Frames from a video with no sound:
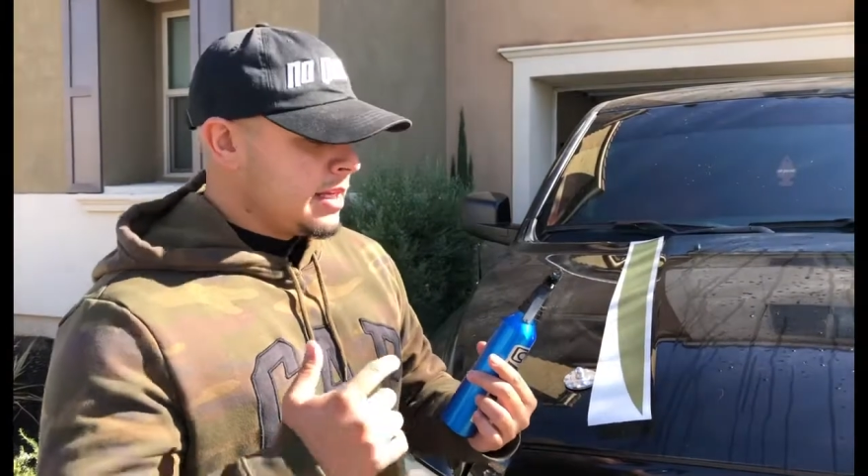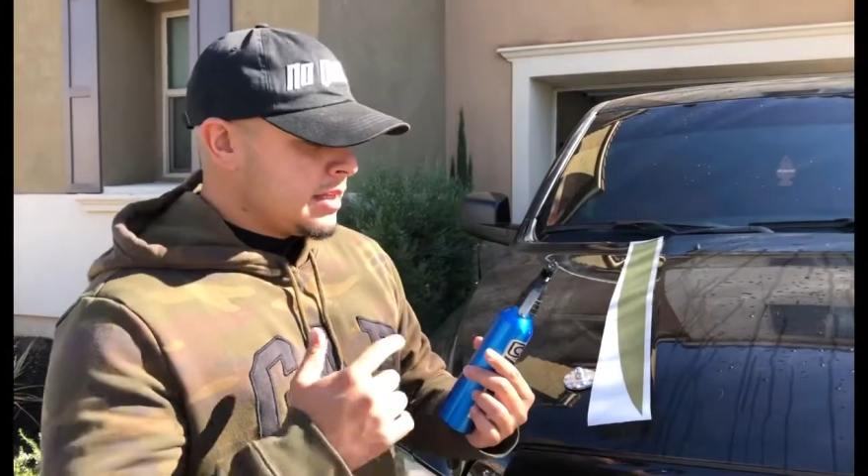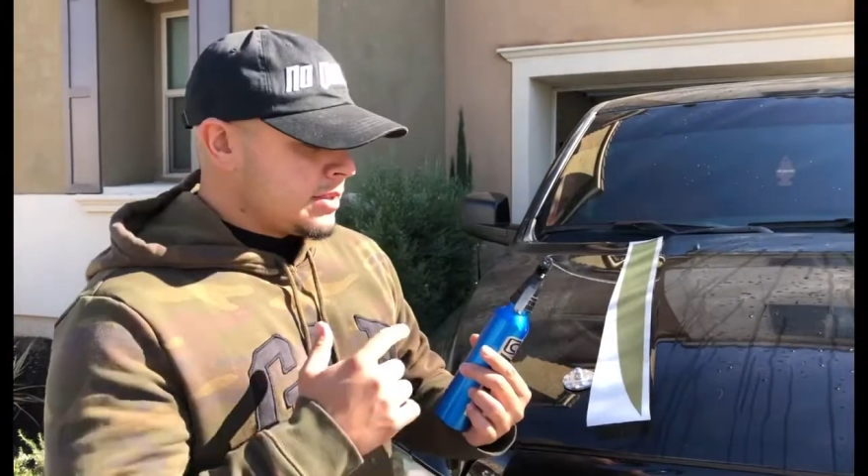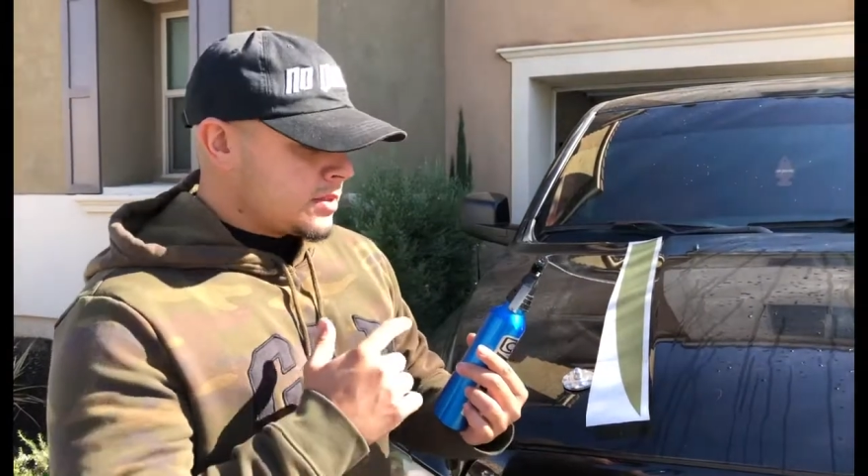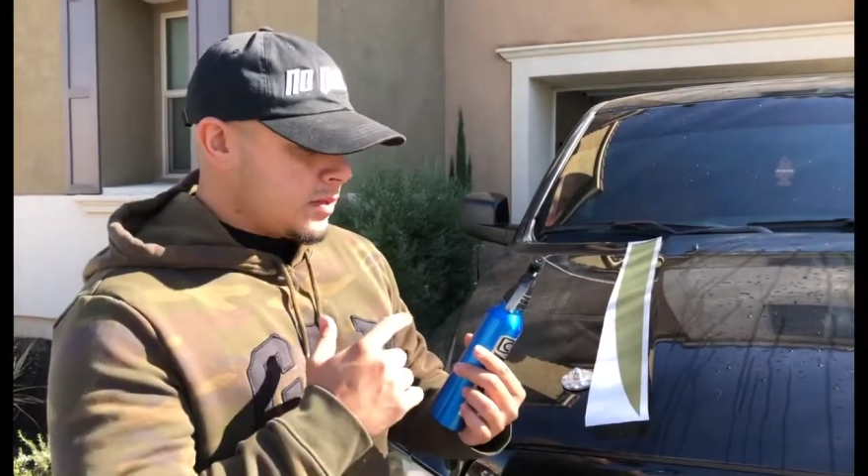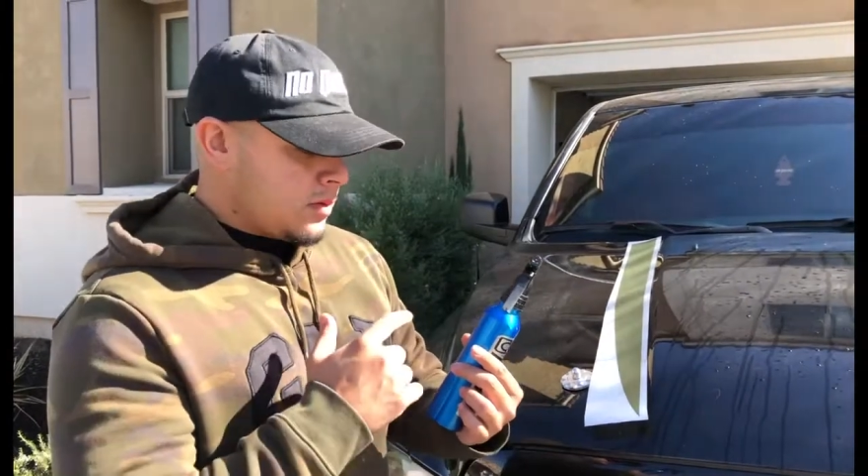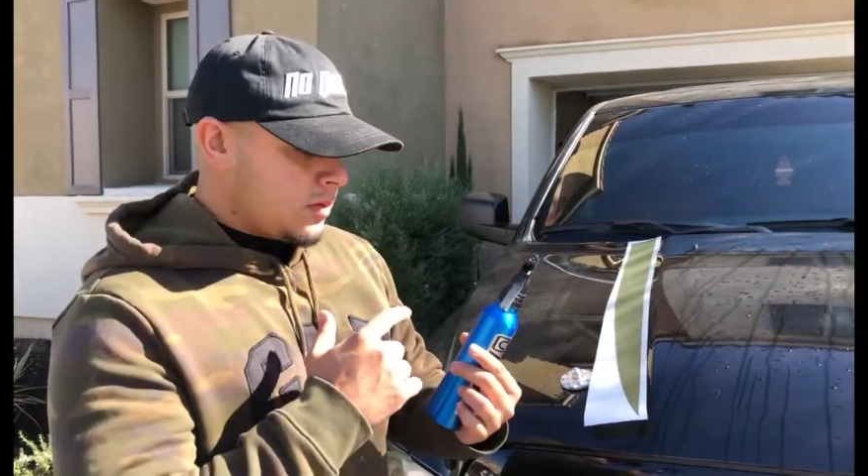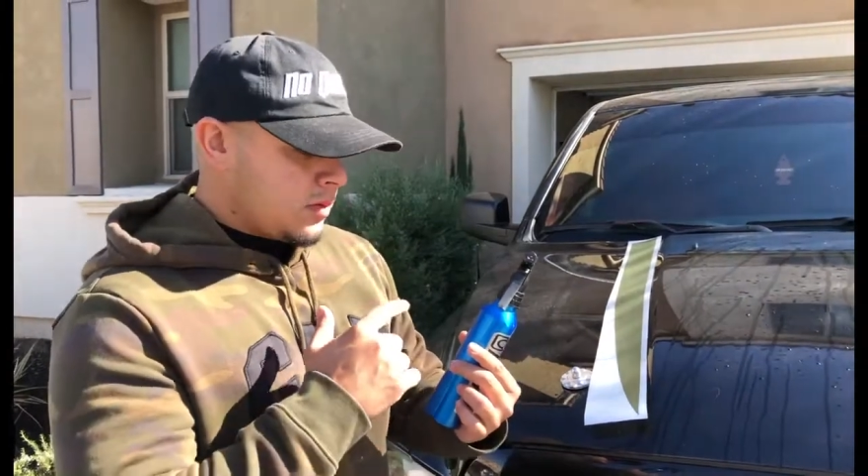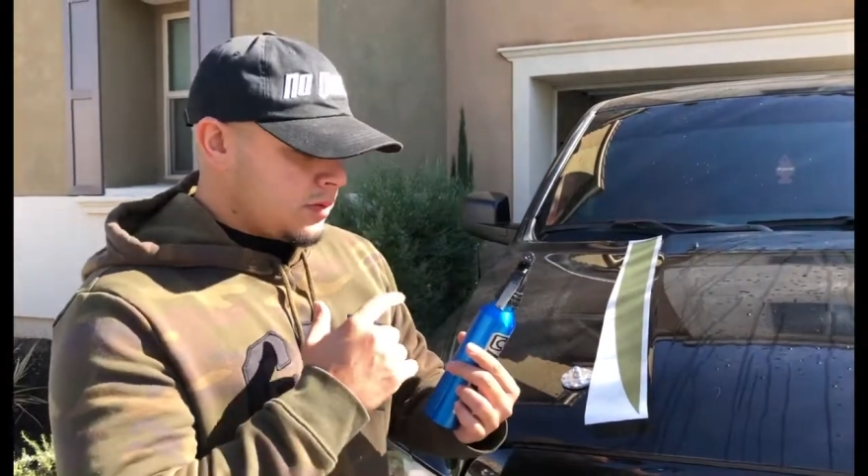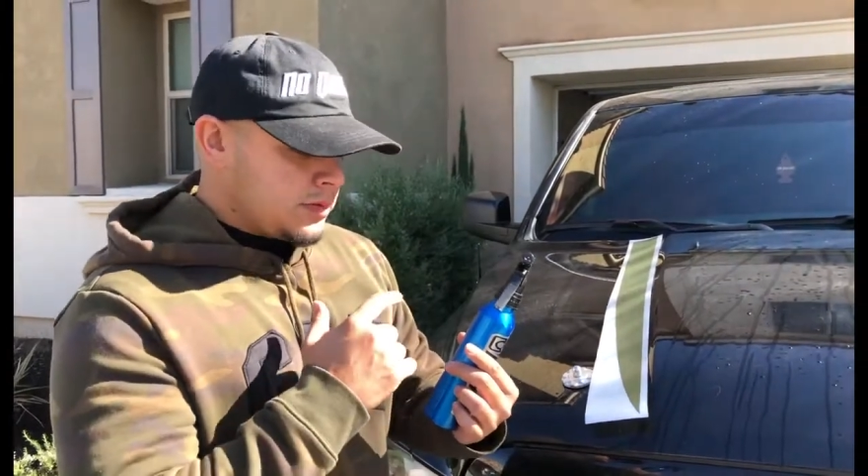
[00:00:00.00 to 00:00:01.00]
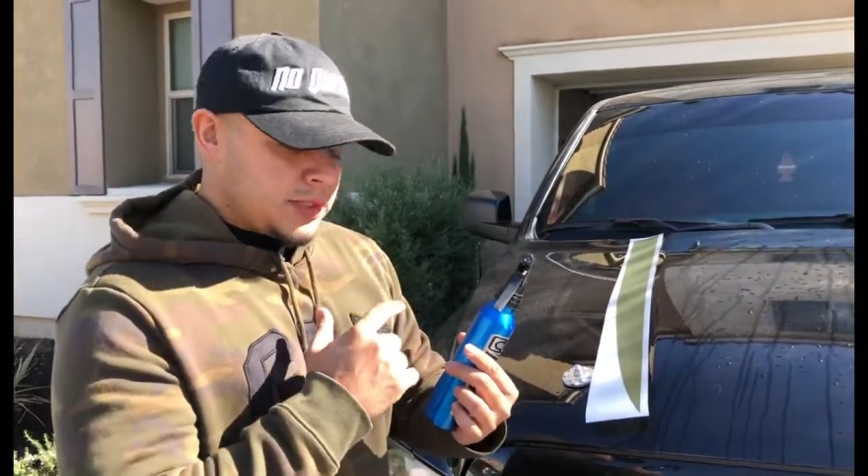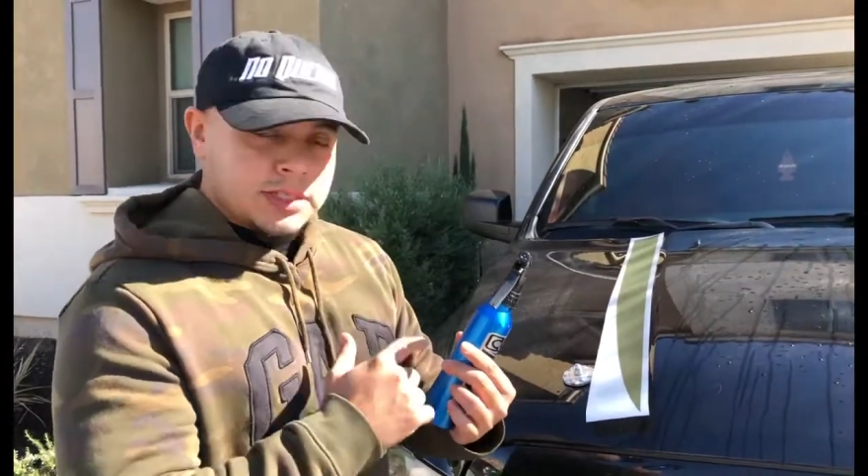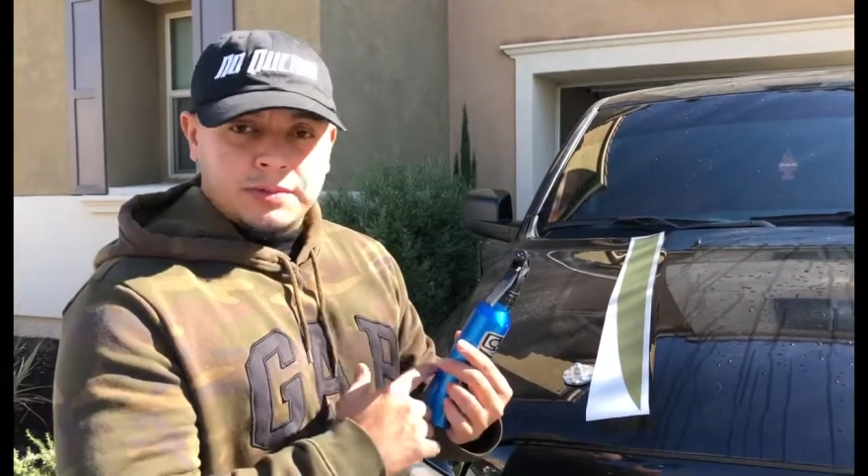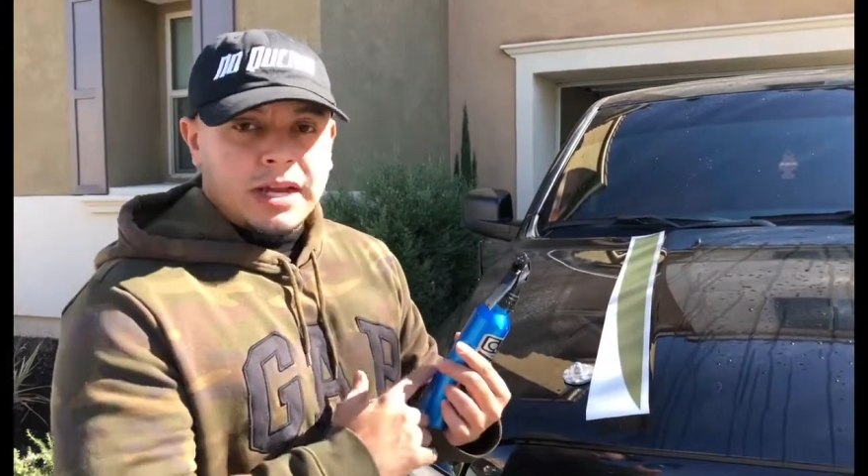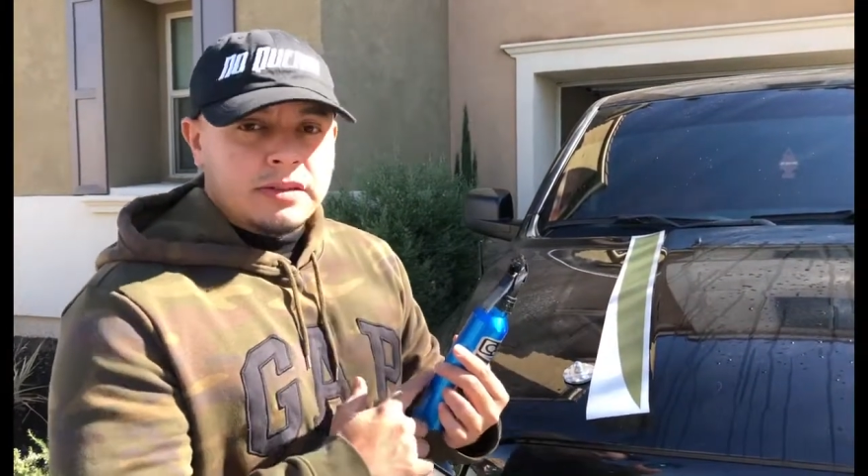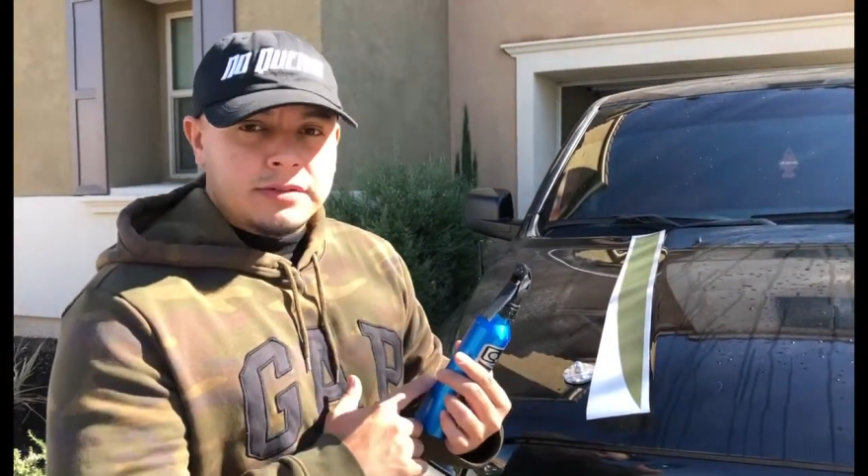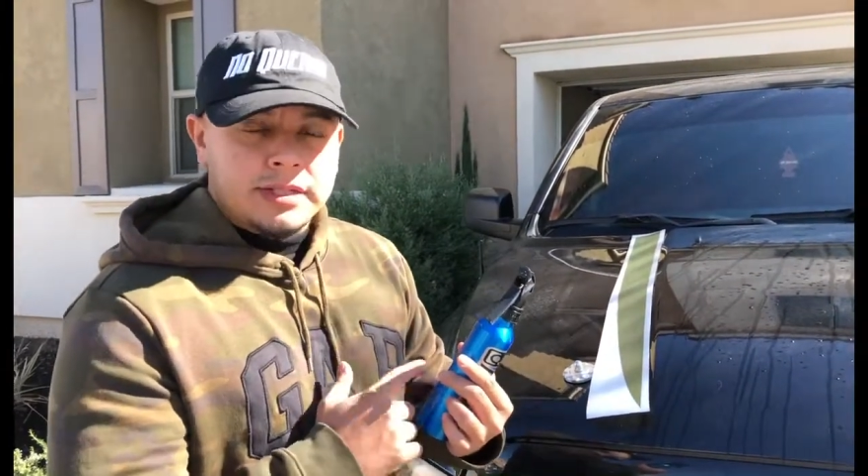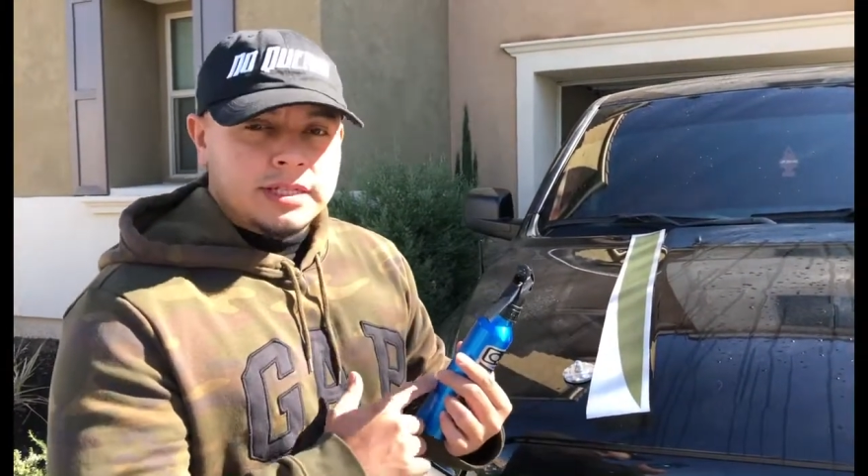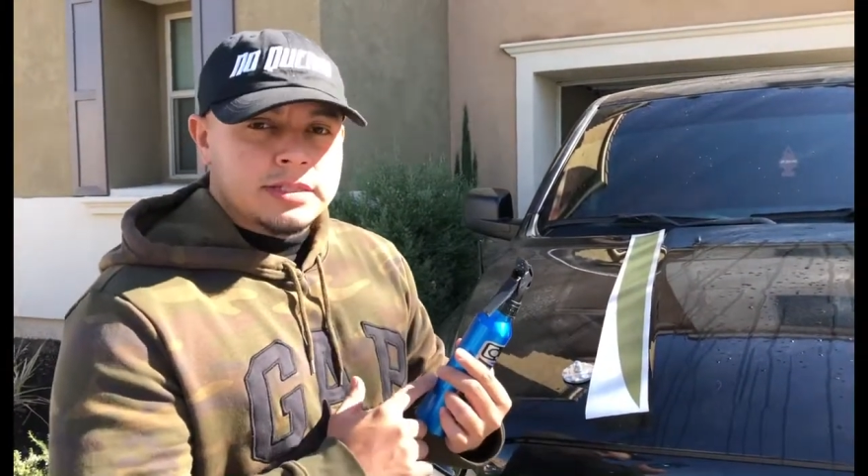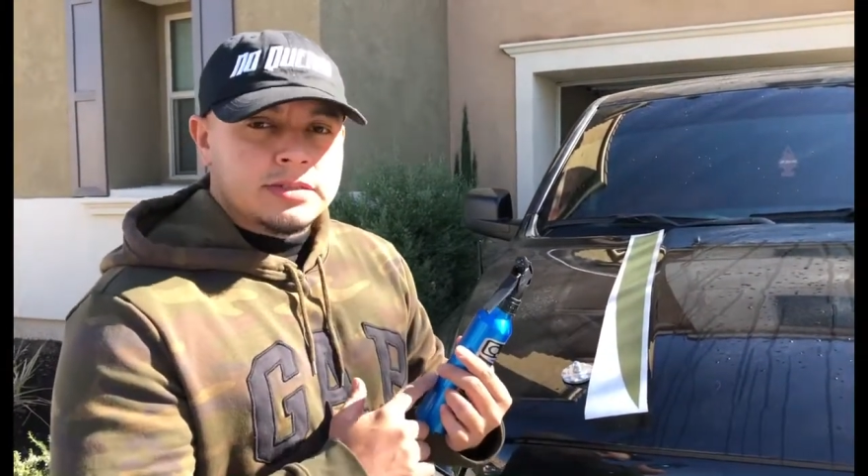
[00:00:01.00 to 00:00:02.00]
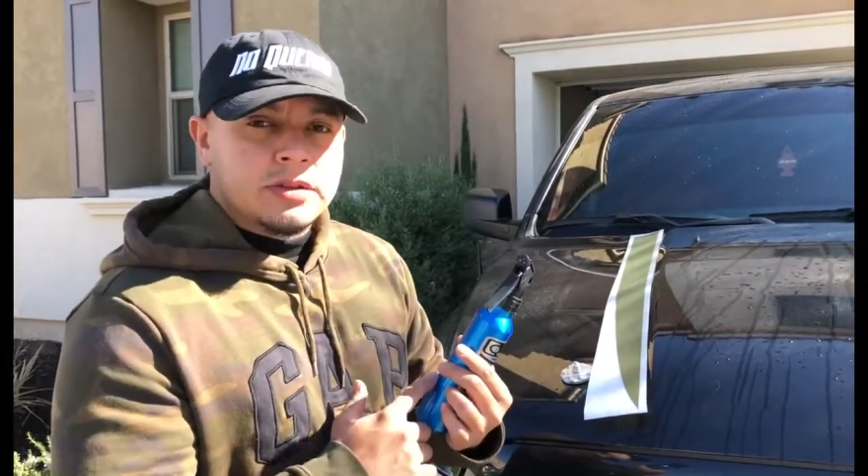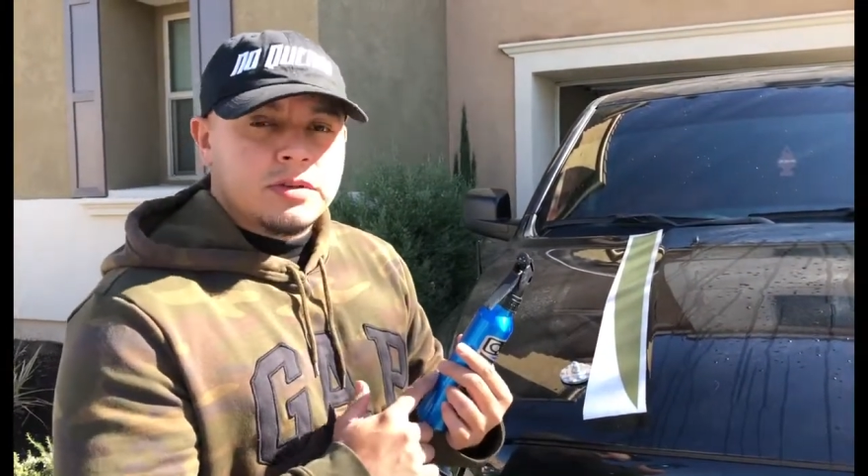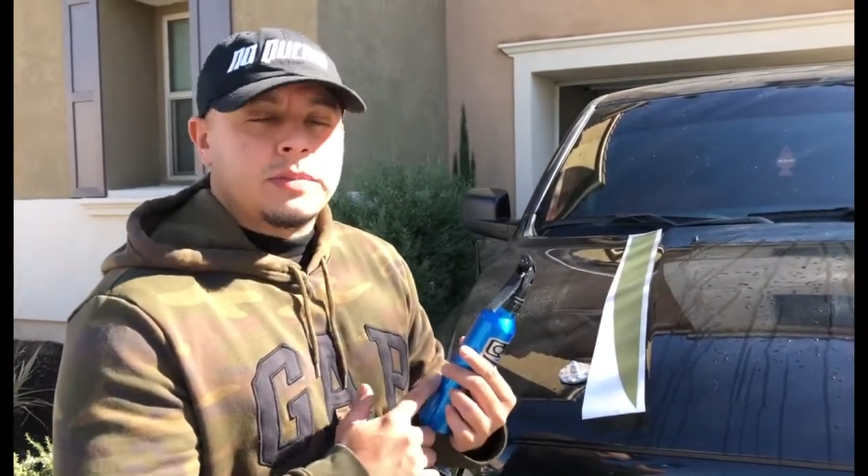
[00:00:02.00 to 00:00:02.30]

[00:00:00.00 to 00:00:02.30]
So just regular dish soap